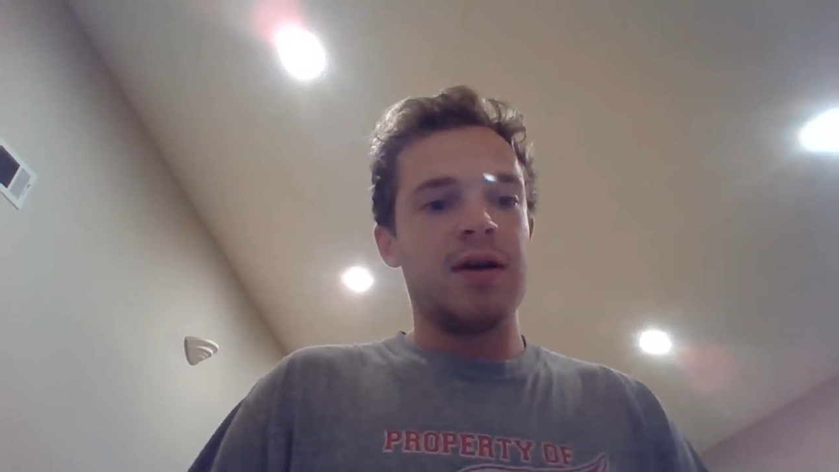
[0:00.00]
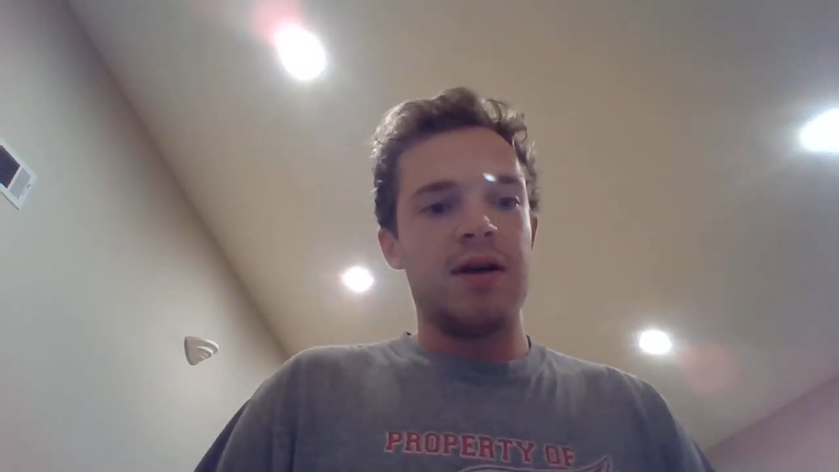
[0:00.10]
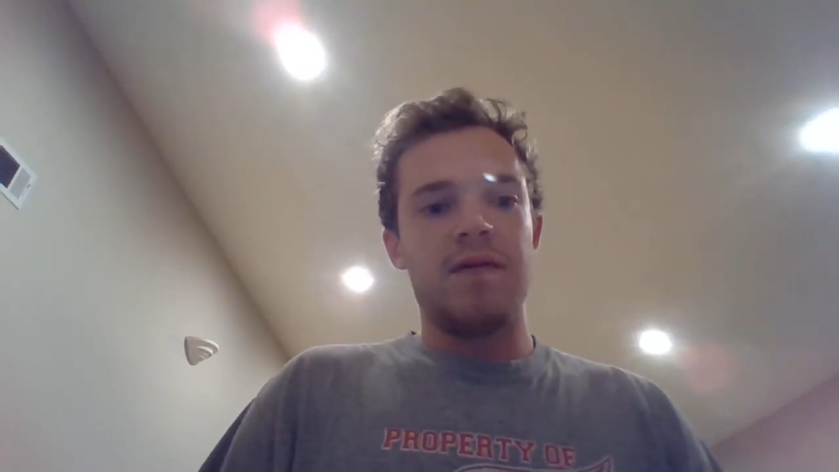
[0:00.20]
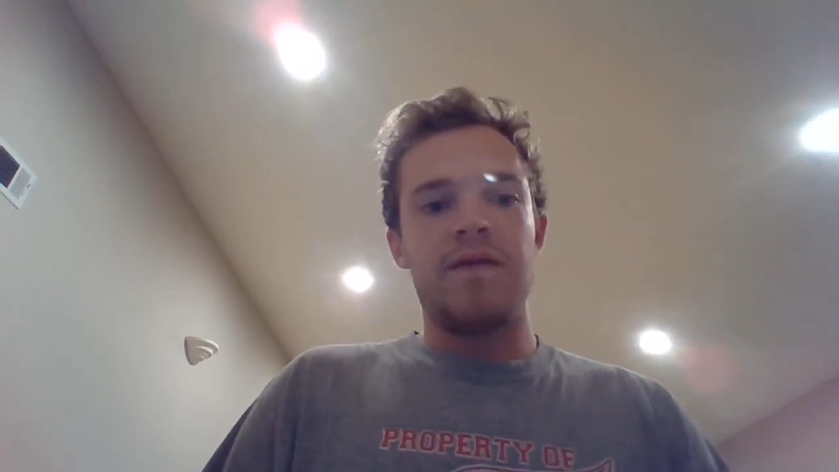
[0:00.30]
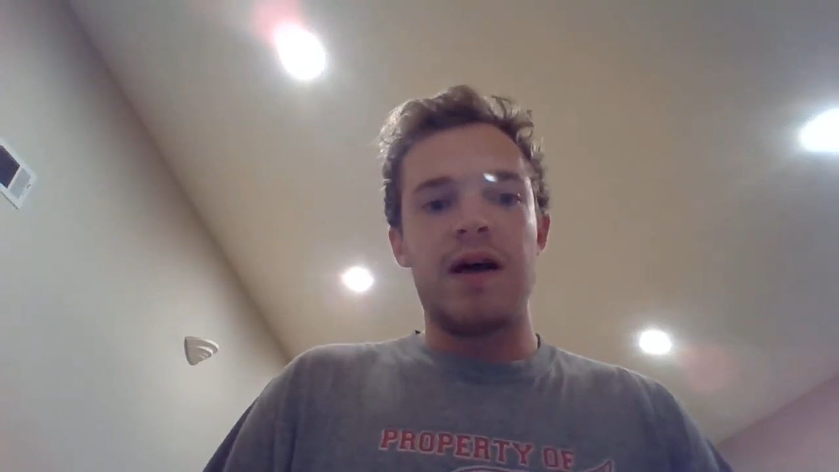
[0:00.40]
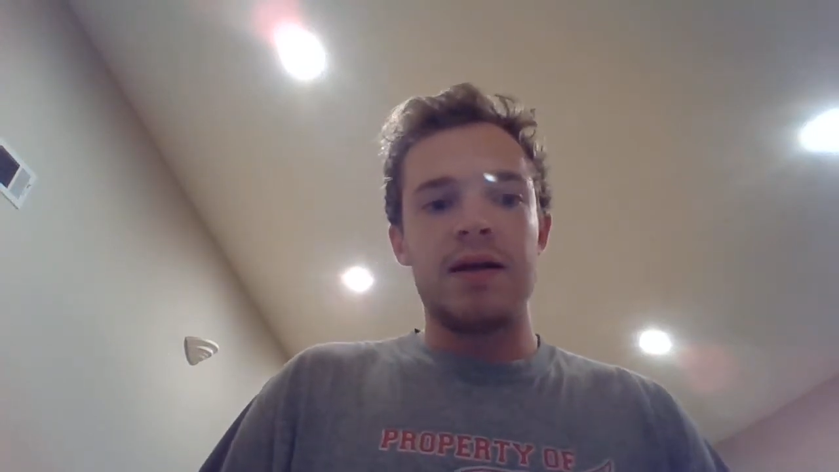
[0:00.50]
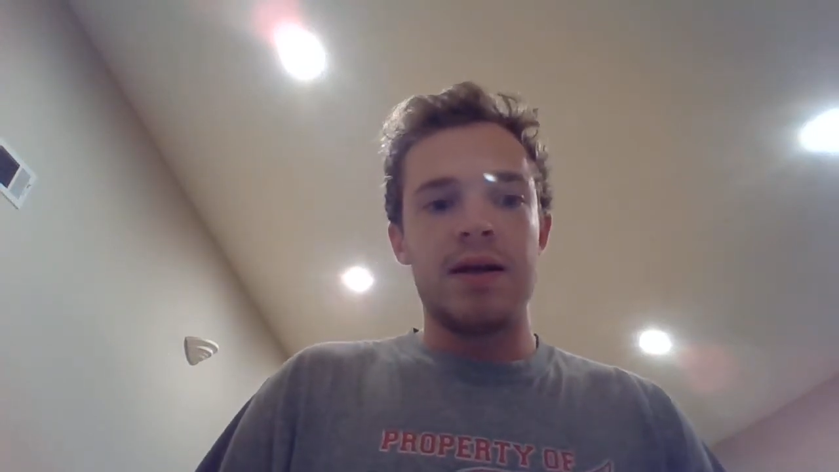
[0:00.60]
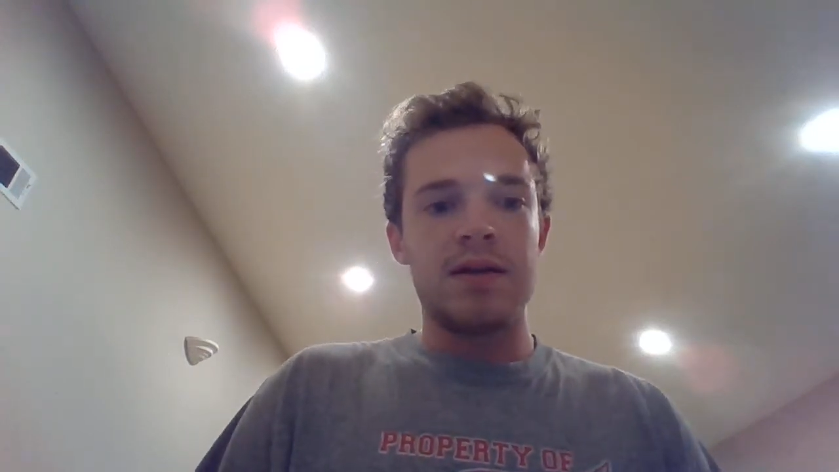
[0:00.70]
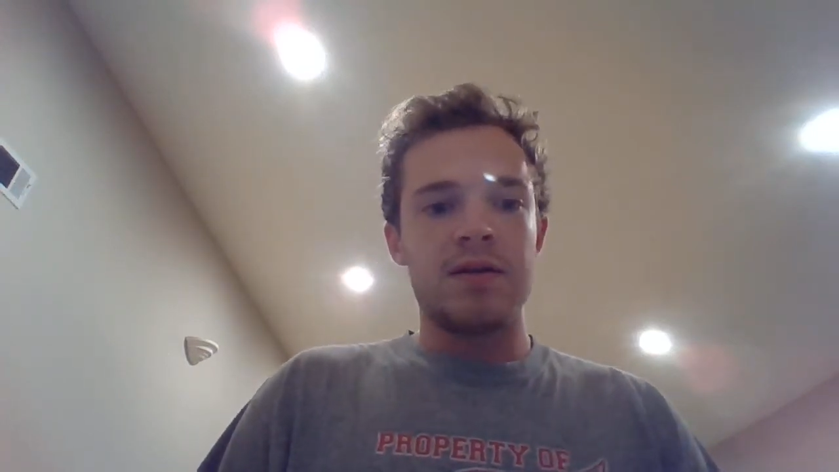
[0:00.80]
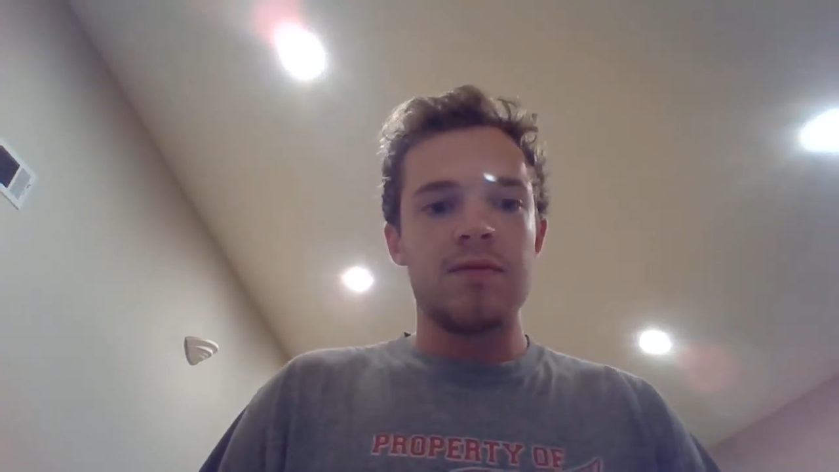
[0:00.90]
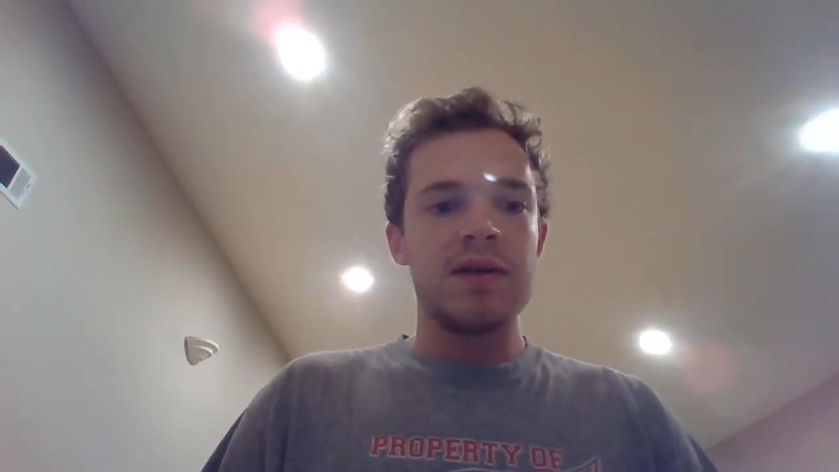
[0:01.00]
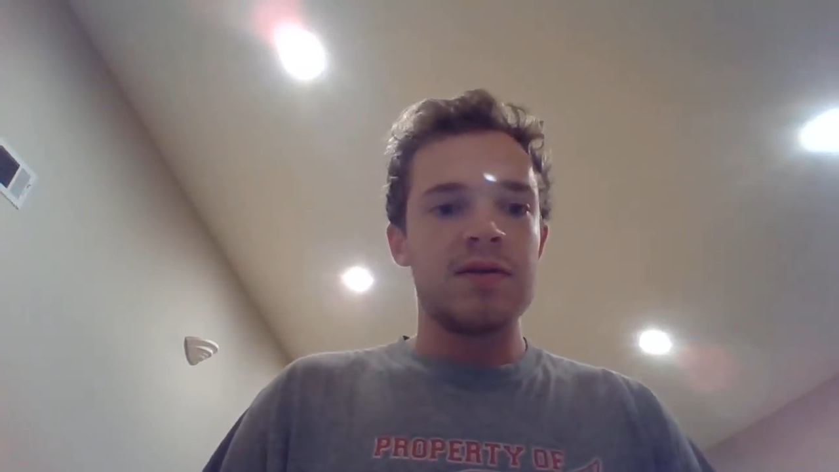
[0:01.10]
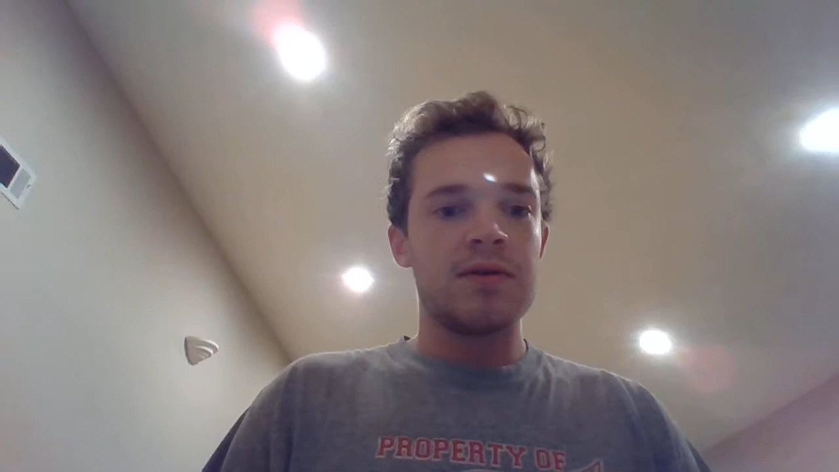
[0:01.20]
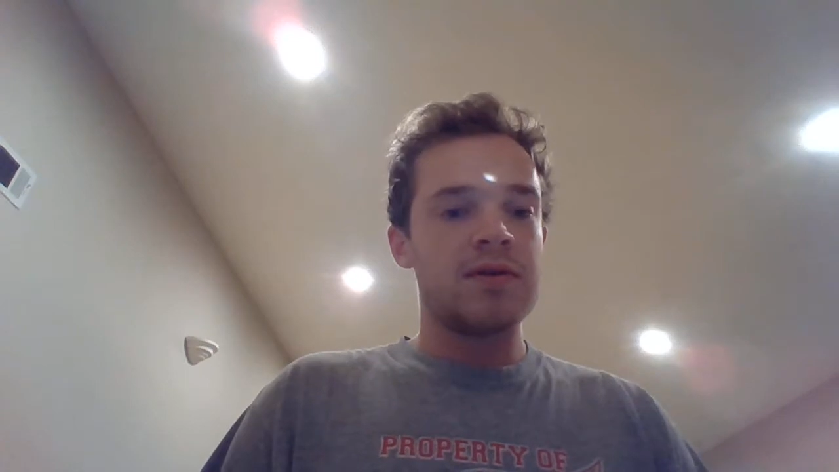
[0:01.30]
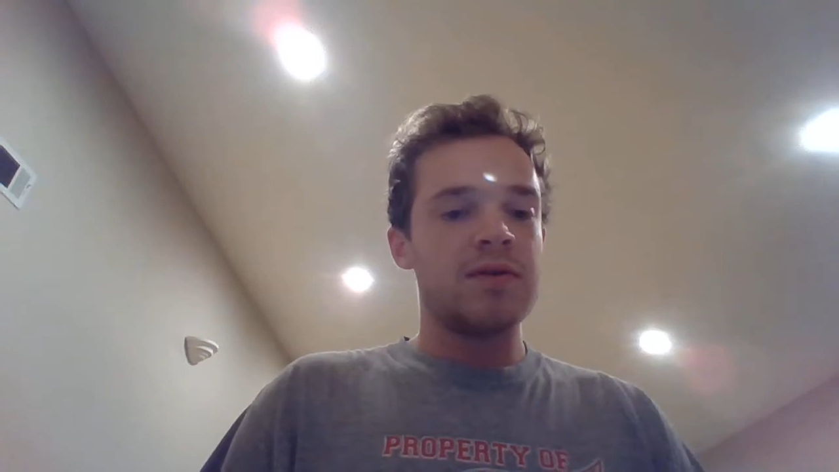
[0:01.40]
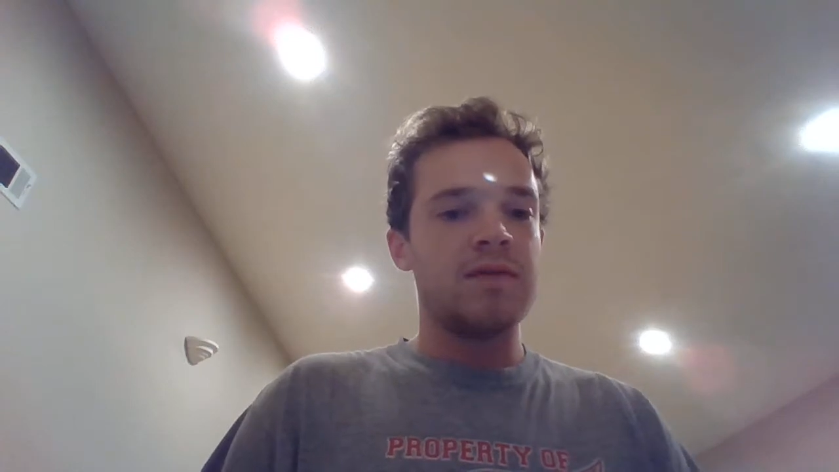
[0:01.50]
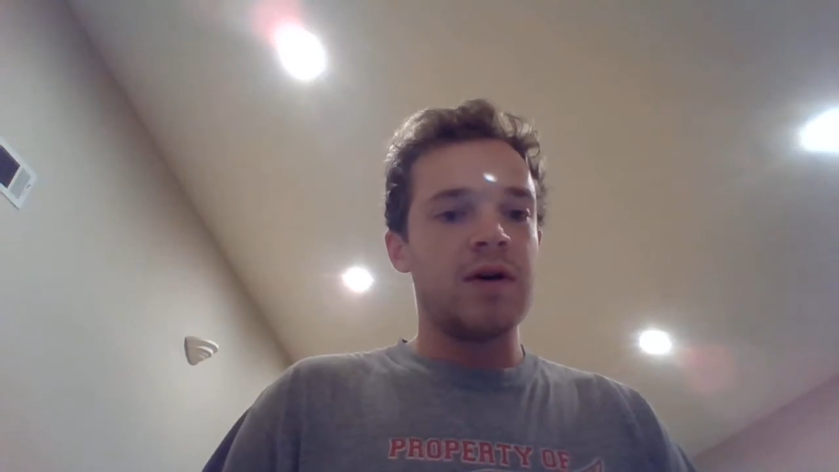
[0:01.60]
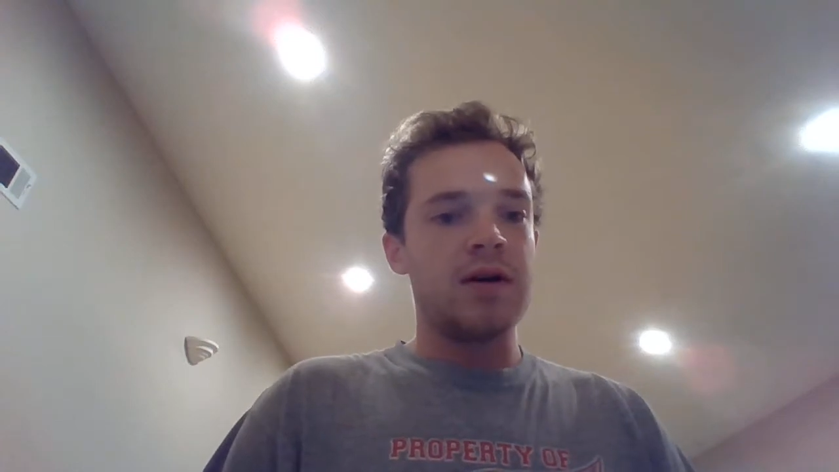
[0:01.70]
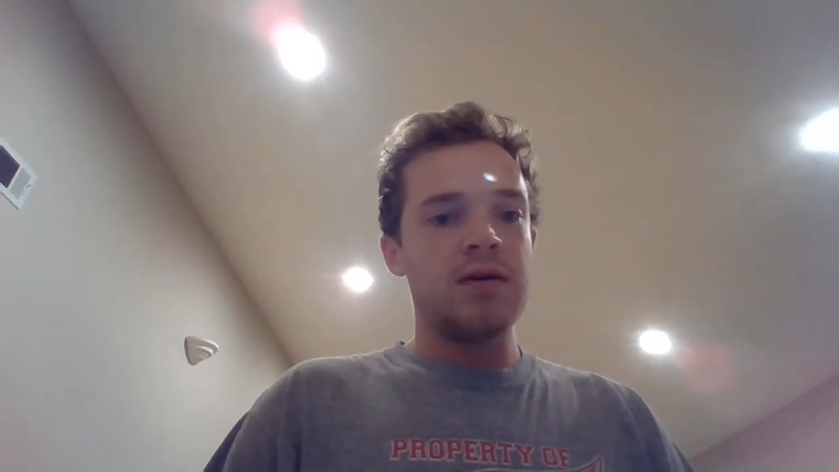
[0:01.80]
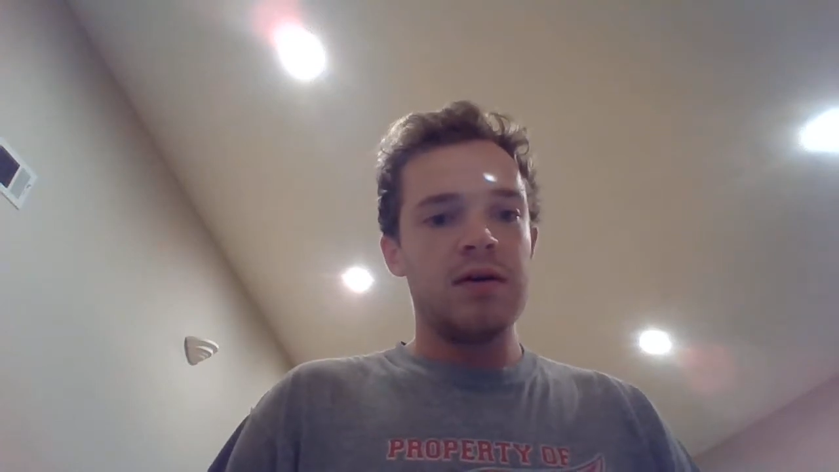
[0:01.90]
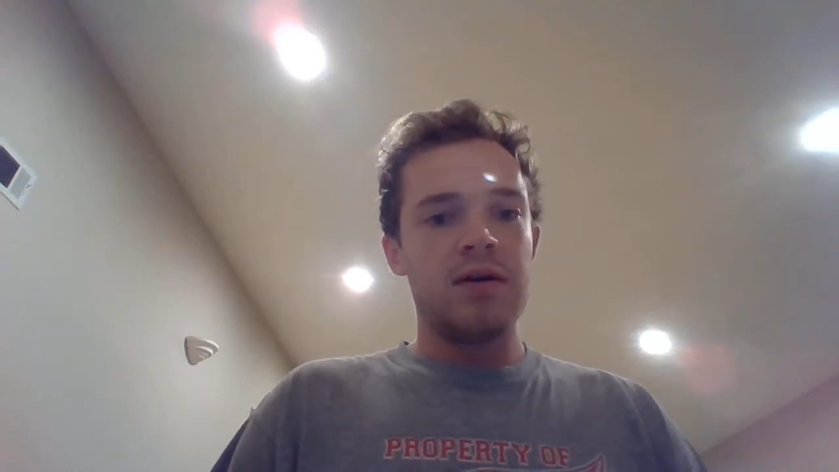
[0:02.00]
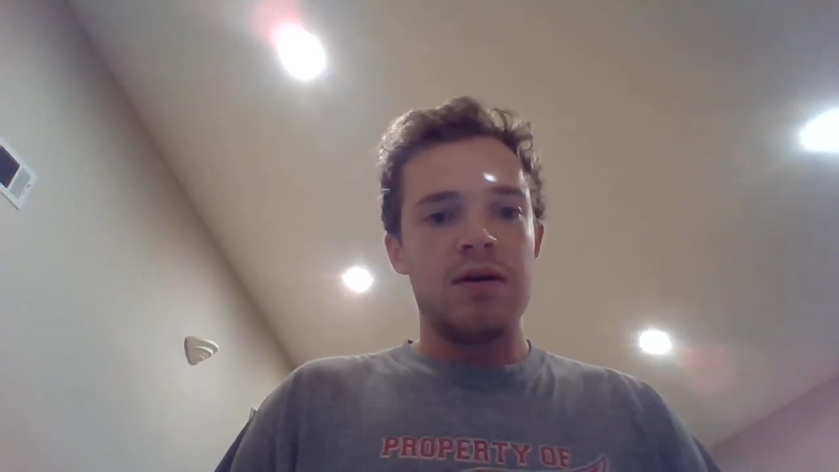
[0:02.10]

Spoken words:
it validates the research you've done.